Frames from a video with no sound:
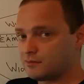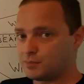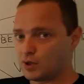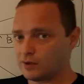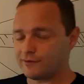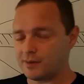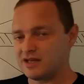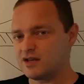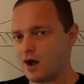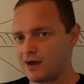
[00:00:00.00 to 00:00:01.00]
Purely from a
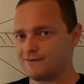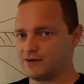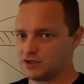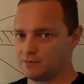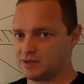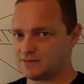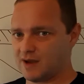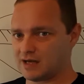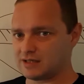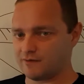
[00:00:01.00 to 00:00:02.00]
night vision
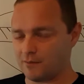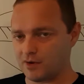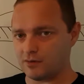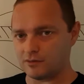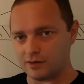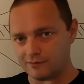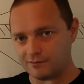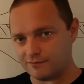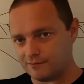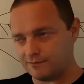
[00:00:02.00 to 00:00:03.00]
perspective, I'm not, not
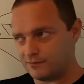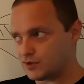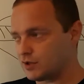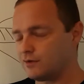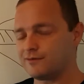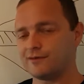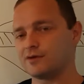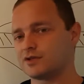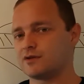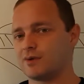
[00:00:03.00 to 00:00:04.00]
too
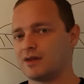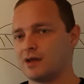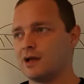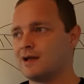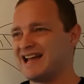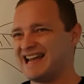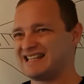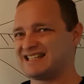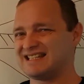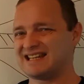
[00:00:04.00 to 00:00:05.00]
fussed of whether
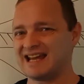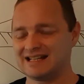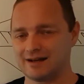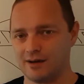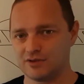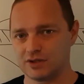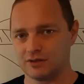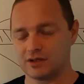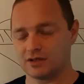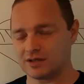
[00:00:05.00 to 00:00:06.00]
it's daytime
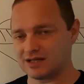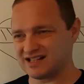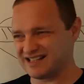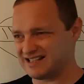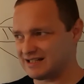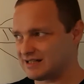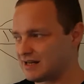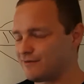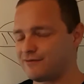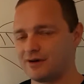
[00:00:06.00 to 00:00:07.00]
shooting because that's a
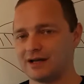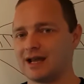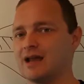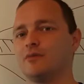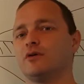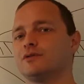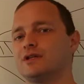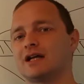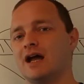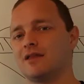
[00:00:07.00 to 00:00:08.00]
different game
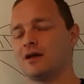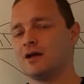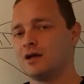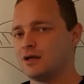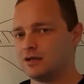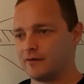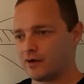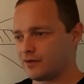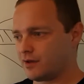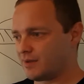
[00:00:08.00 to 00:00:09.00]
altogether. You've
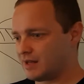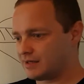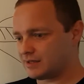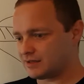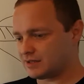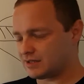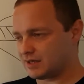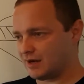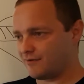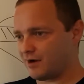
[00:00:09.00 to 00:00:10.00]
got the ability to
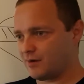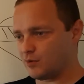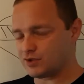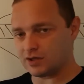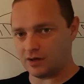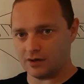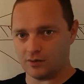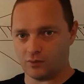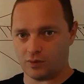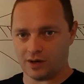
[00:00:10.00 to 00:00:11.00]
see very much on
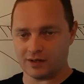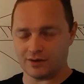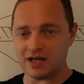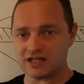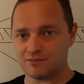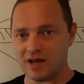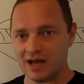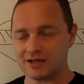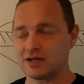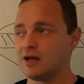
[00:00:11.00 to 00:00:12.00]
a wider
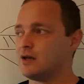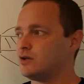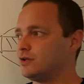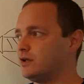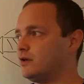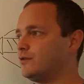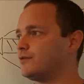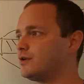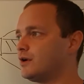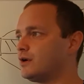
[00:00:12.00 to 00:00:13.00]
aspect,
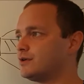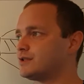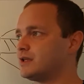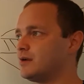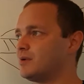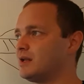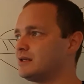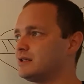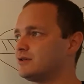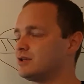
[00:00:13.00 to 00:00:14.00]
you've got the
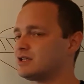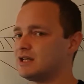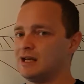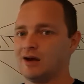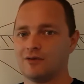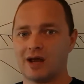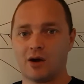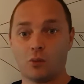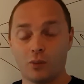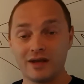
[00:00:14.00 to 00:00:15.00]
ability to see on
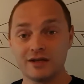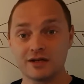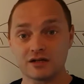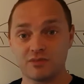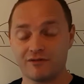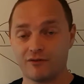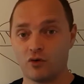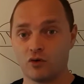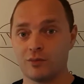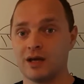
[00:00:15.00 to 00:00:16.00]
how wind is
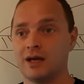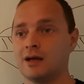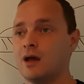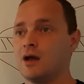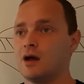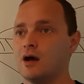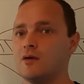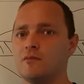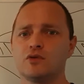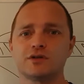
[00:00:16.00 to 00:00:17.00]
performing,
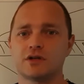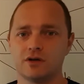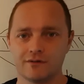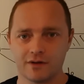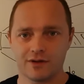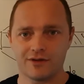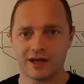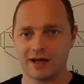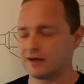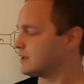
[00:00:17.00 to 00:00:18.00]
a multitude of other
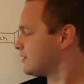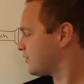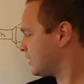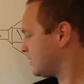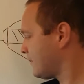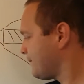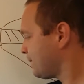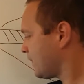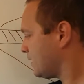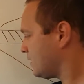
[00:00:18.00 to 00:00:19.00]
things. And I think
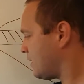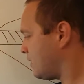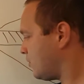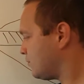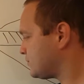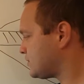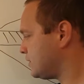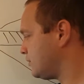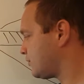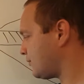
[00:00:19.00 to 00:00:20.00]
uh, up
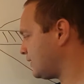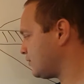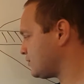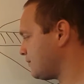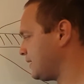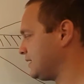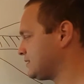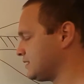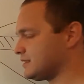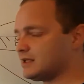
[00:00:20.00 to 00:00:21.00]
to 300
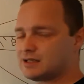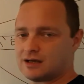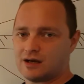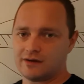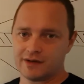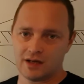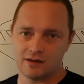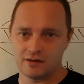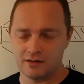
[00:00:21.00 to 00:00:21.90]
meters is kind of a,